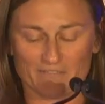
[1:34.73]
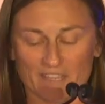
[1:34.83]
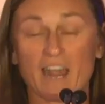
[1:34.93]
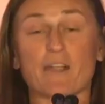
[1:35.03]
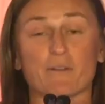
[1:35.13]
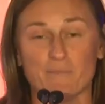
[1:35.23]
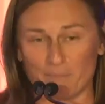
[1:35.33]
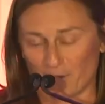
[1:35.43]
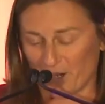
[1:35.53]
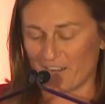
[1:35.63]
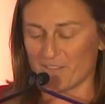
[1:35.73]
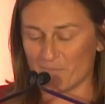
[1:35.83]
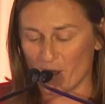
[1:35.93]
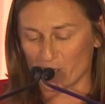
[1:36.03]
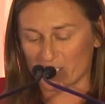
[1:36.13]
that I remember the
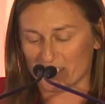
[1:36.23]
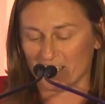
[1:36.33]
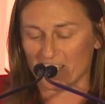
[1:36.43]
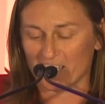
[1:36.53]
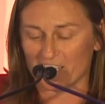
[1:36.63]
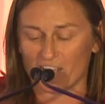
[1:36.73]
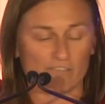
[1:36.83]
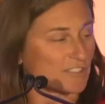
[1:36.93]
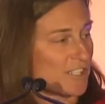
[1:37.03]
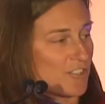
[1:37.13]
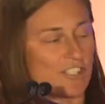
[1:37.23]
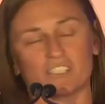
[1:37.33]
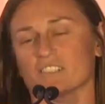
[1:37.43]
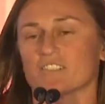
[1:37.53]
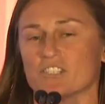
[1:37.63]
most. Obviously
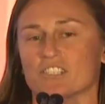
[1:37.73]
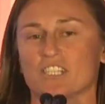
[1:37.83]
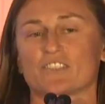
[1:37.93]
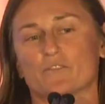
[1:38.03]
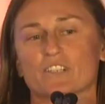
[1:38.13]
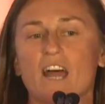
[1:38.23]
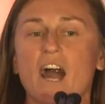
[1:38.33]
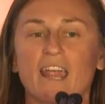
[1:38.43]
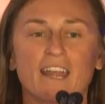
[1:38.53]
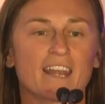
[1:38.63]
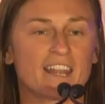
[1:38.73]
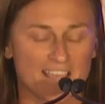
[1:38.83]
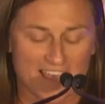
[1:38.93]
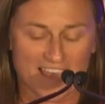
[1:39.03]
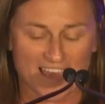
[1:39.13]
she's 6'9"
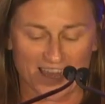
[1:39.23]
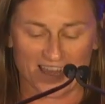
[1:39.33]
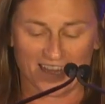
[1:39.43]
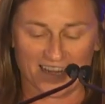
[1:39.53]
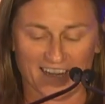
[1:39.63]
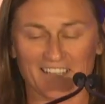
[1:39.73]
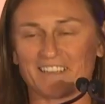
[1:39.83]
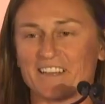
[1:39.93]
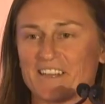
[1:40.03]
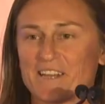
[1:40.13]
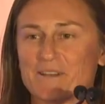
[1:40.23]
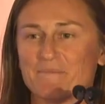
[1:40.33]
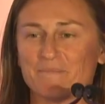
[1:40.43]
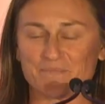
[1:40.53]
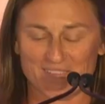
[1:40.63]
and
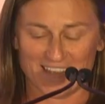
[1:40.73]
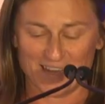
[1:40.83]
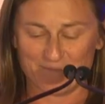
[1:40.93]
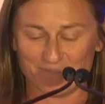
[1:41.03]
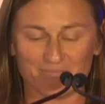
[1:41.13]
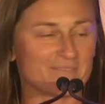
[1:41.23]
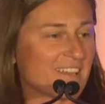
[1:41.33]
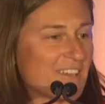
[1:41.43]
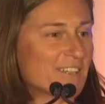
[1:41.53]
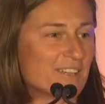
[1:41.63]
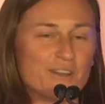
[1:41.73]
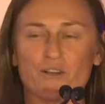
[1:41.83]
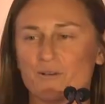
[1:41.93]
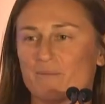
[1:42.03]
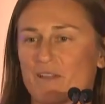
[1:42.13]
I'm, you
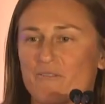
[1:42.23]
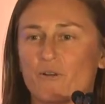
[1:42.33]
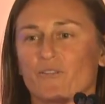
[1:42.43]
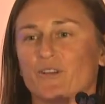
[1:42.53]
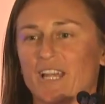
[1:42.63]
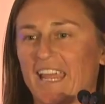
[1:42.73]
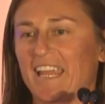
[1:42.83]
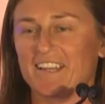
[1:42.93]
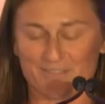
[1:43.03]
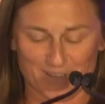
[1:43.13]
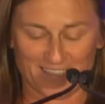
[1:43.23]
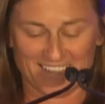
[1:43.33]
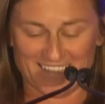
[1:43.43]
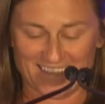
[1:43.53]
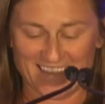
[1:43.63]
know, my 4'8", what,
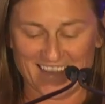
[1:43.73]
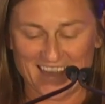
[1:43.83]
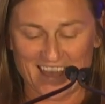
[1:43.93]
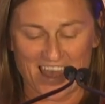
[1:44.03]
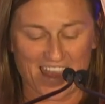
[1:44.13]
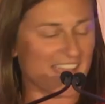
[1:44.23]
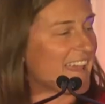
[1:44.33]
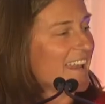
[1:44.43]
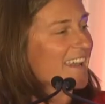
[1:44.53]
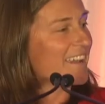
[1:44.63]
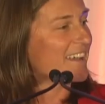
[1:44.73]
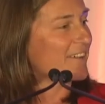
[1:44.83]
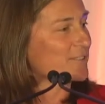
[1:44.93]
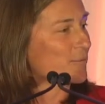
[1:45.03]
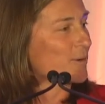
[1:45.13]
and
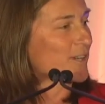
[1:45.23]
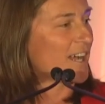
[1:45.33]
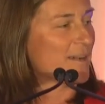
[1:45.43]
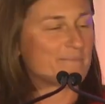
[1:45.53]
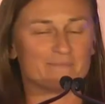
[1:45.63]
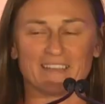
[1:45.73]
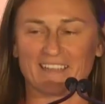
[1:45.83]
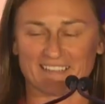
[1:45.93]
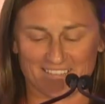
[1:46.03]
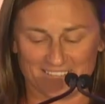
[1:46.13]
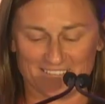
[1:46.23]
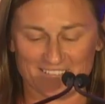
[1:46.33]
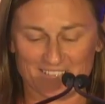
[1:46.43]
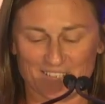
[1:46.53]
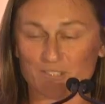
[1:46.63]
it was World Cup
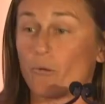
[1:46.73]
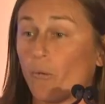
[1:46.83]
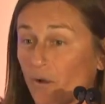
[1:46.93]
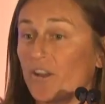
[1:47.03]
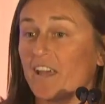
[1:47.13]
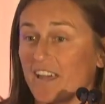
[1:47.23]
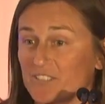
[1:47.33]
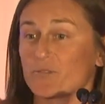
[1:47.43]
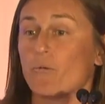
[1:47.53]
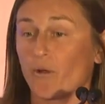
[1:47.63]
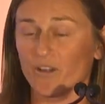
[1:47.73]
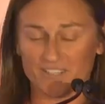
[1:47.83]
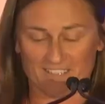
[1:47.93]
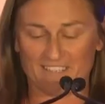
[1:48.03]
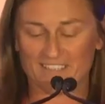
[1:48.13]
and I
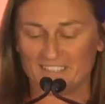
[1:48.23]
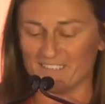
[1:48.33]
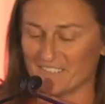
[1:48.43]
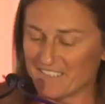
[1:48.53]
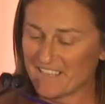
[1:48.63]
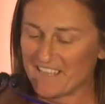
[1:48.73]
scored. And